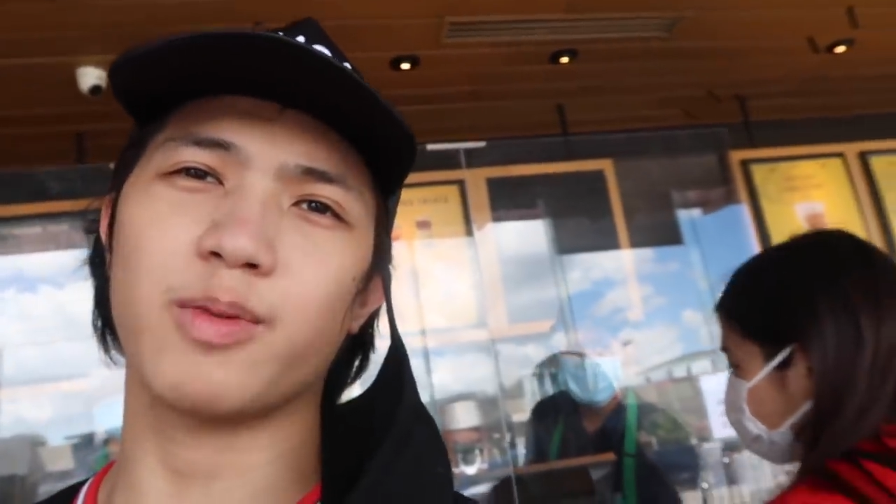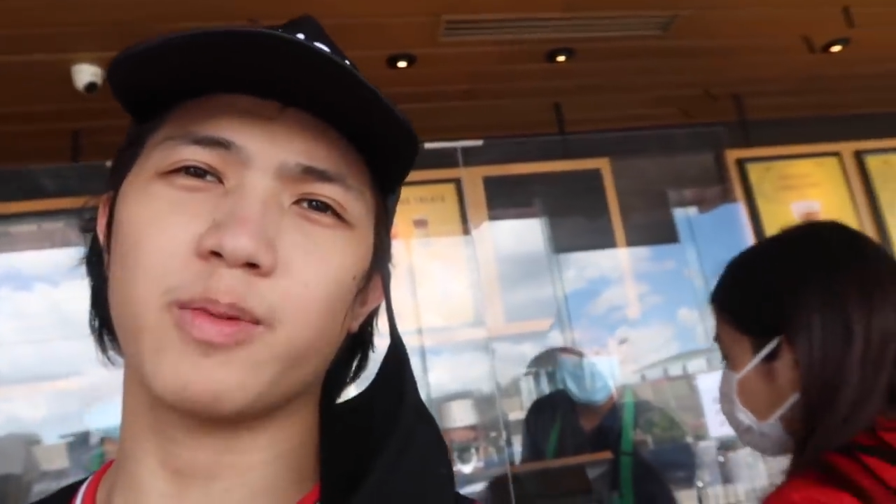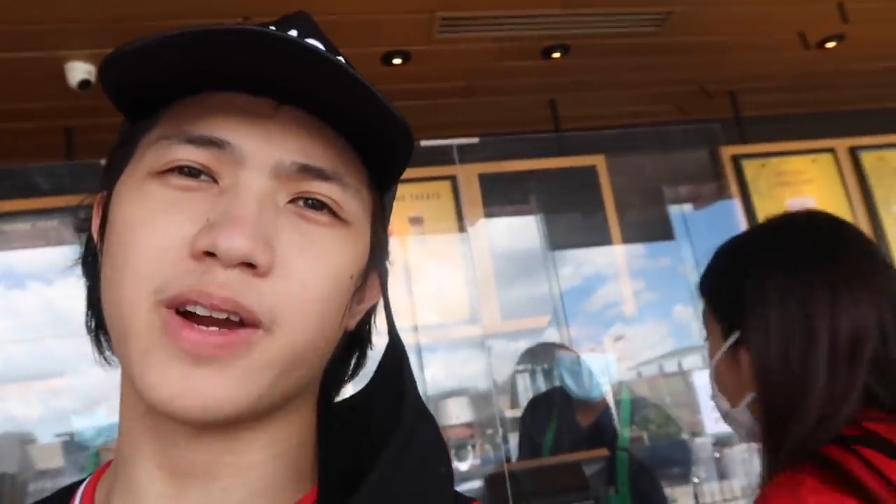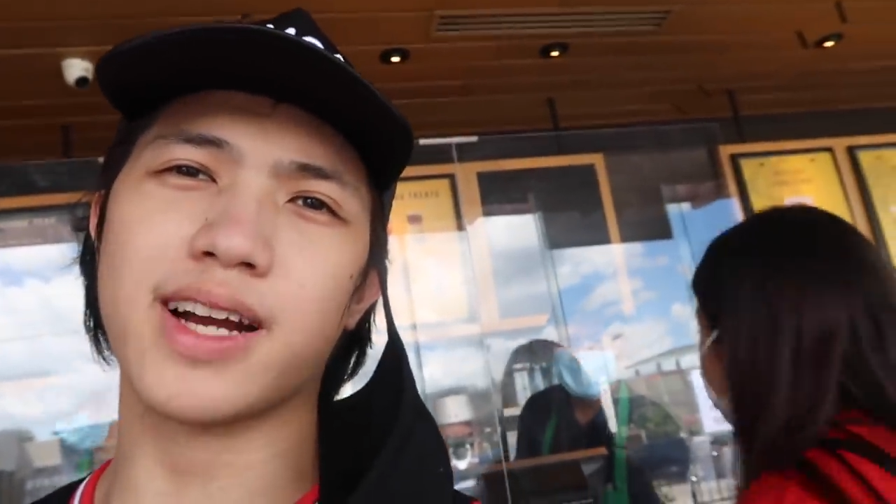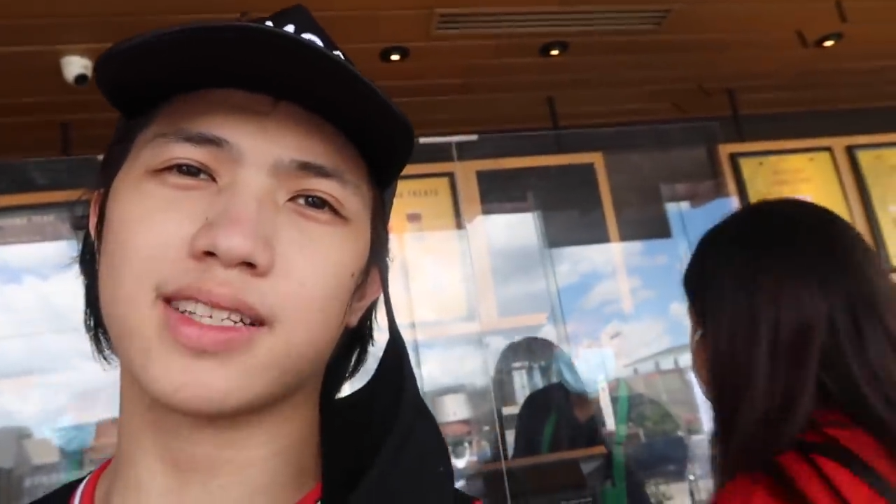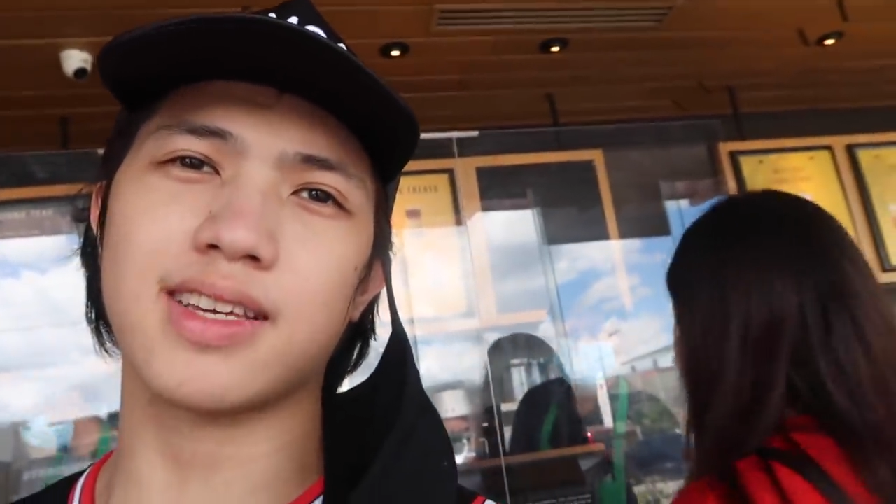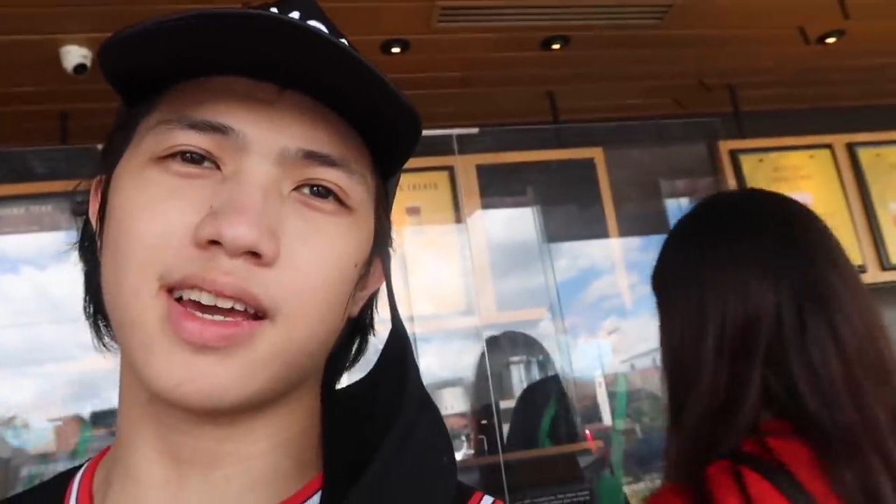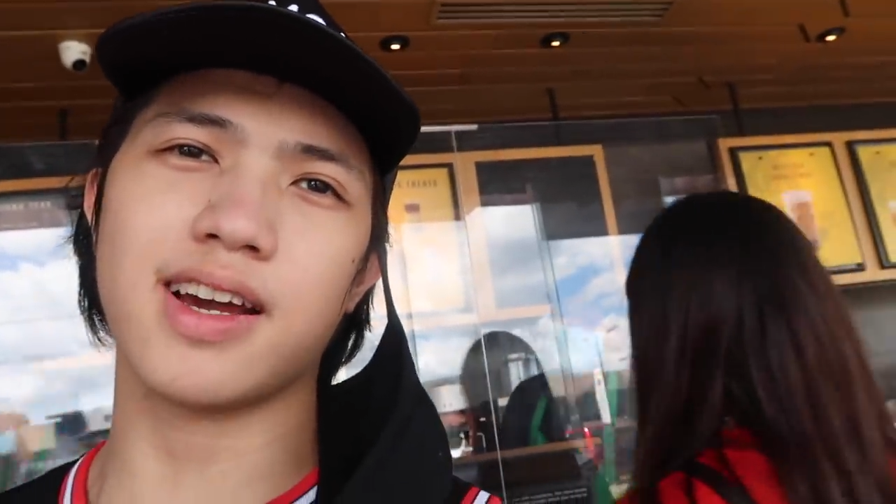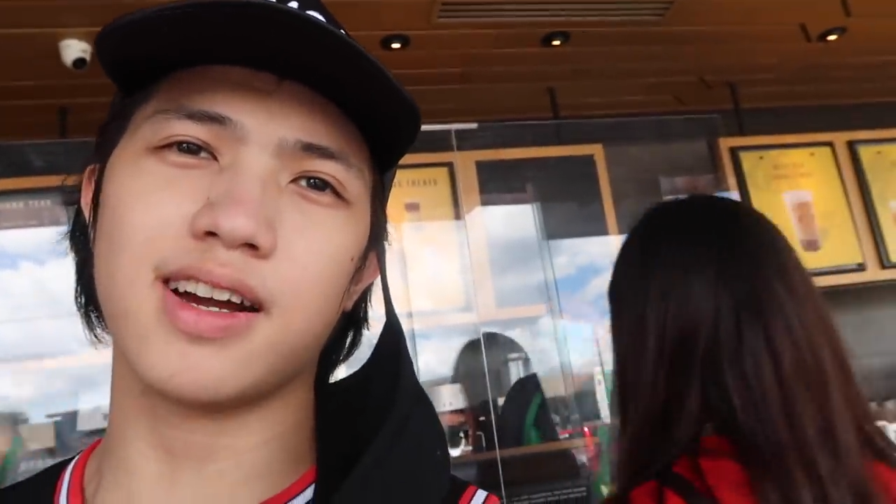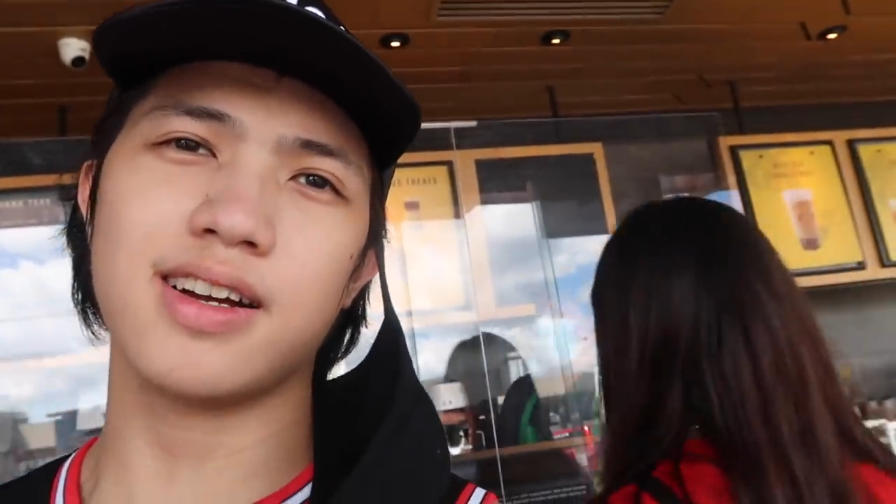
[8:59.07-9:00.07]
we pranked
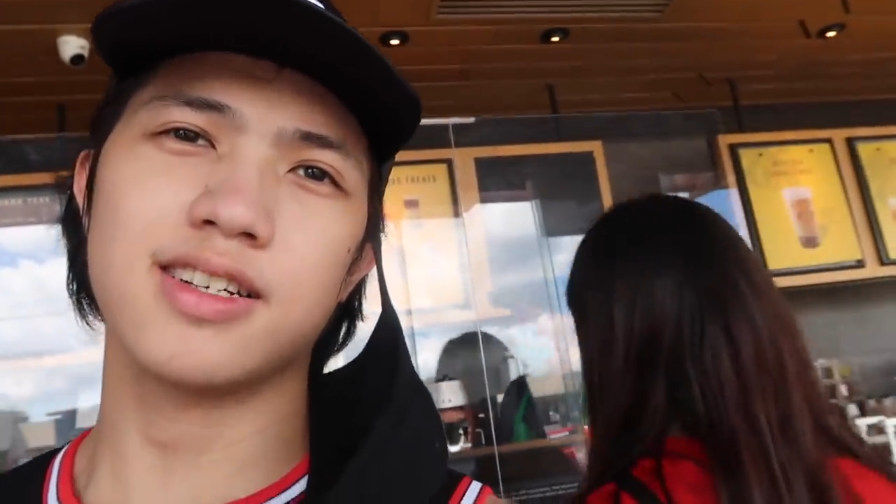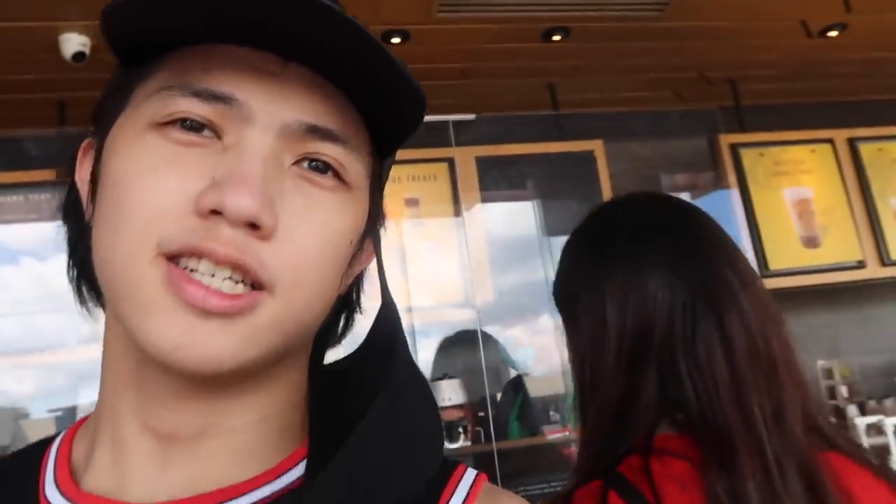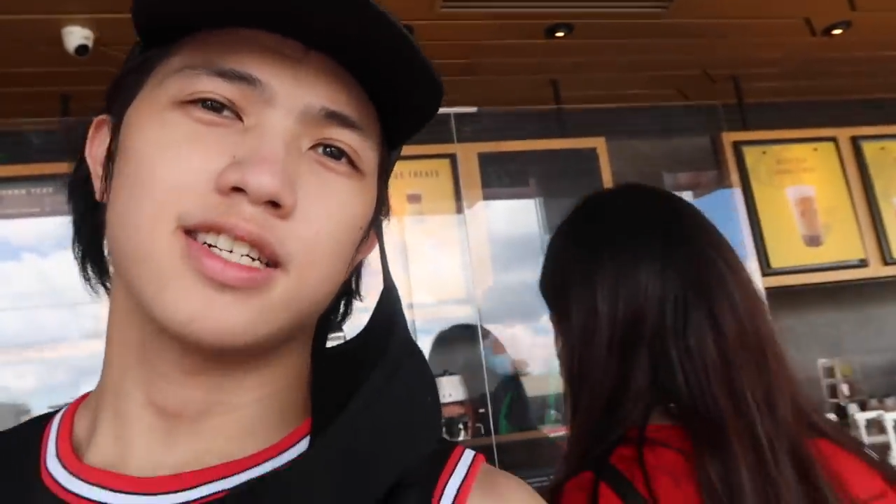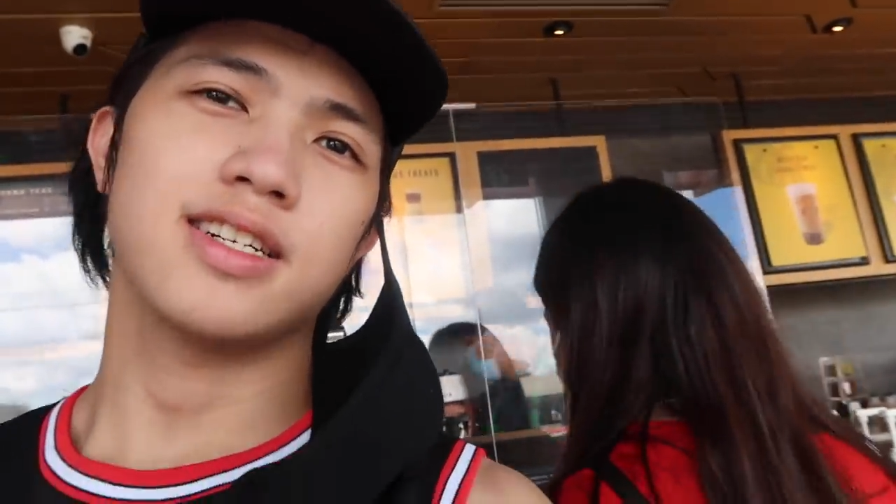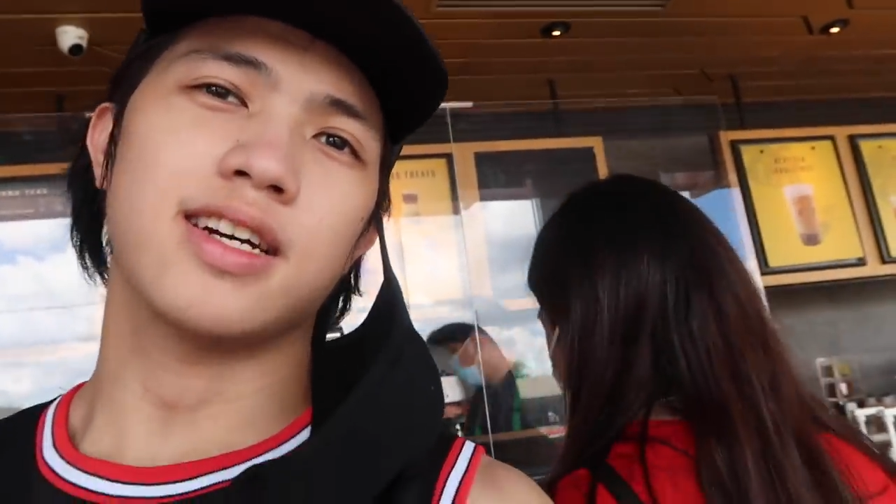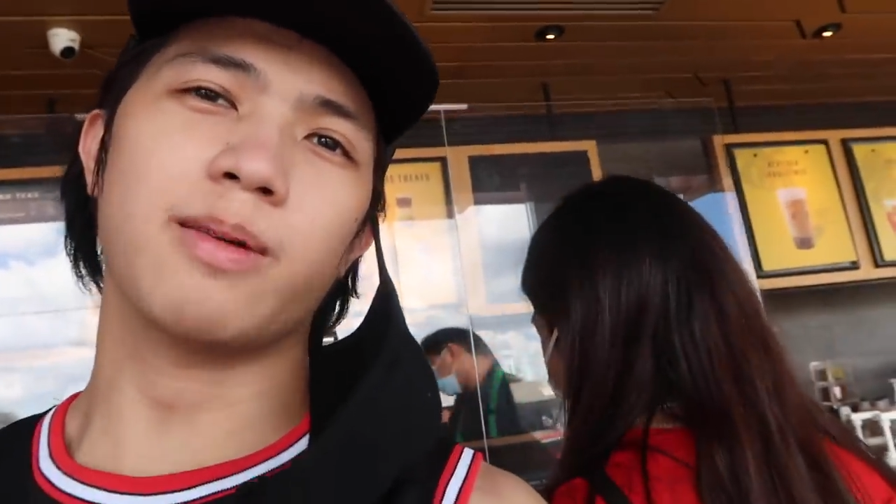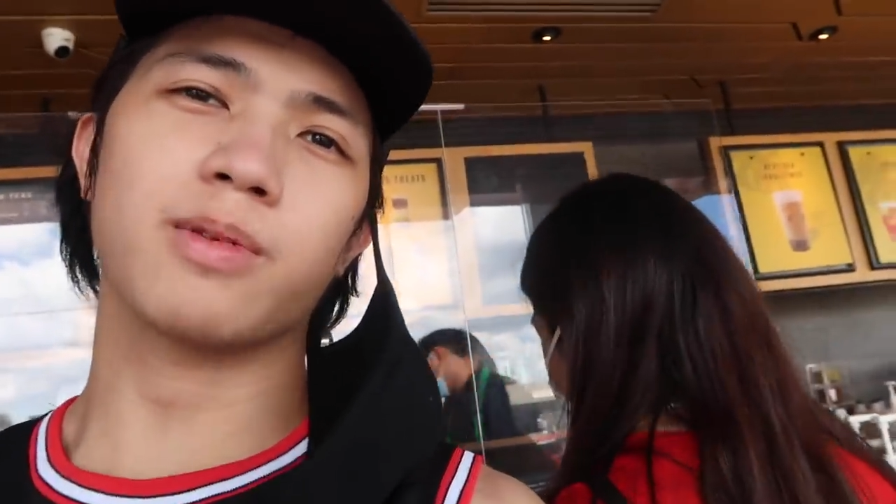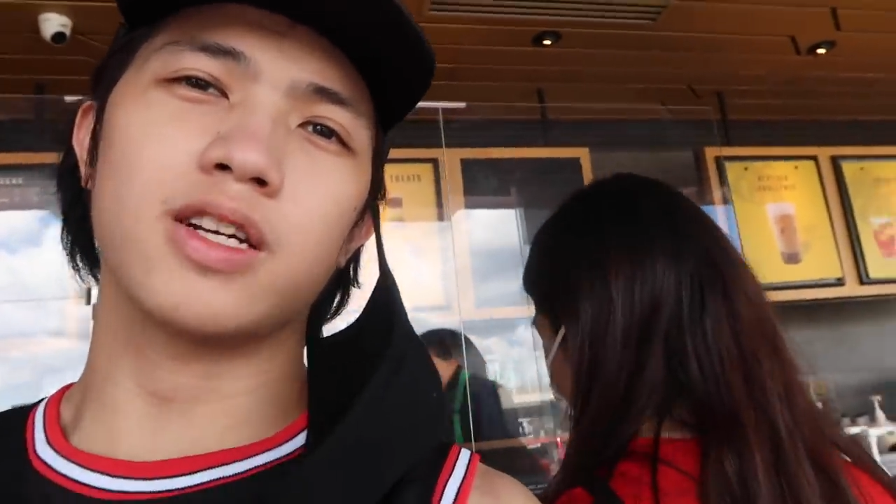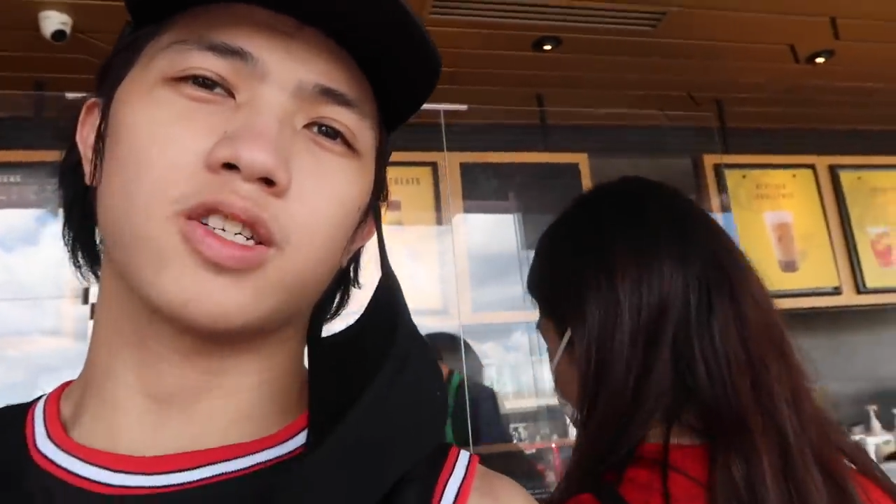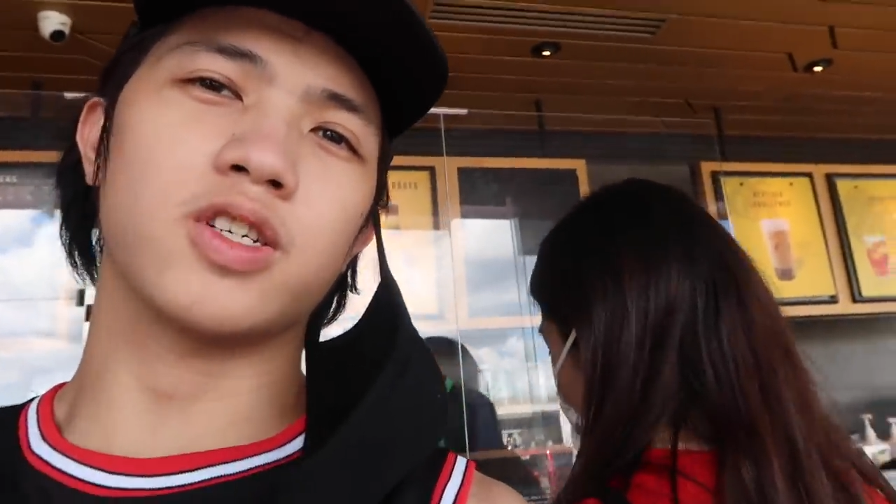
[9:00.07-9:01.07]
Seah, I'm
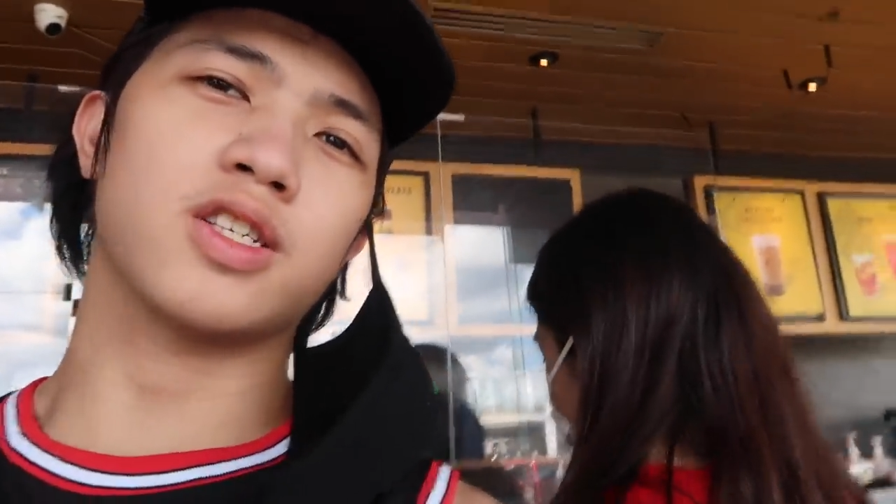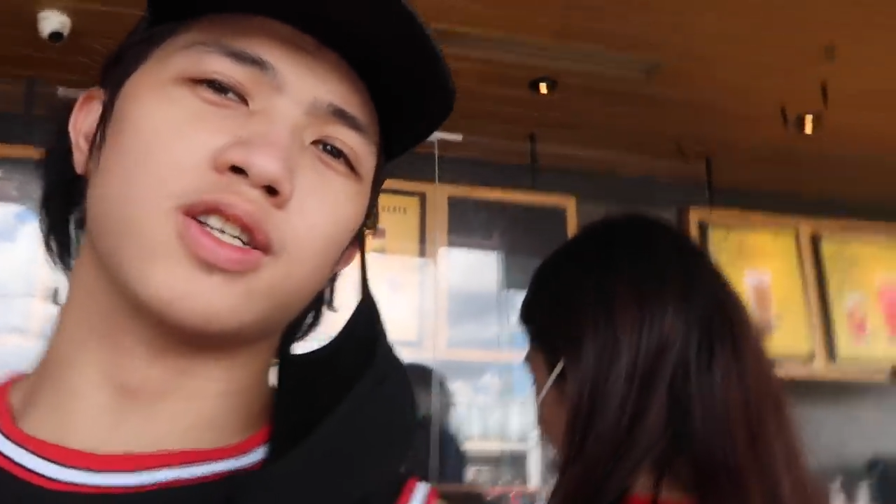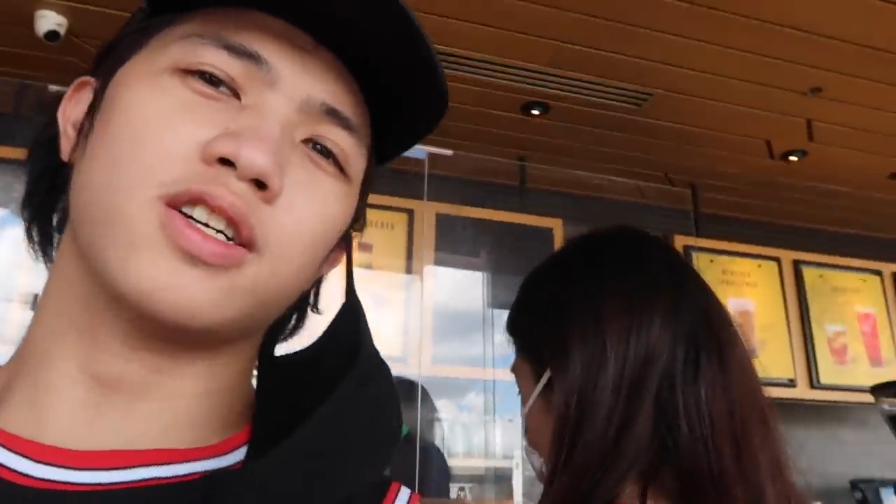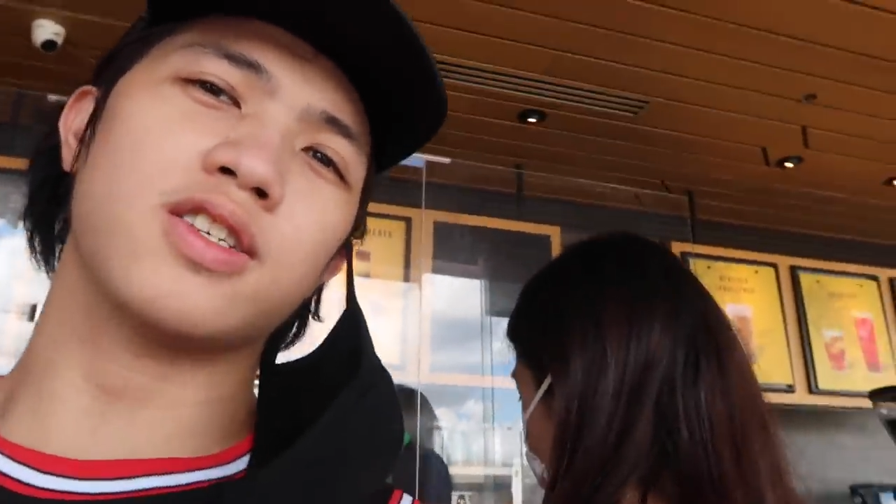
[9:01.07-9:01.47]
gonna treat her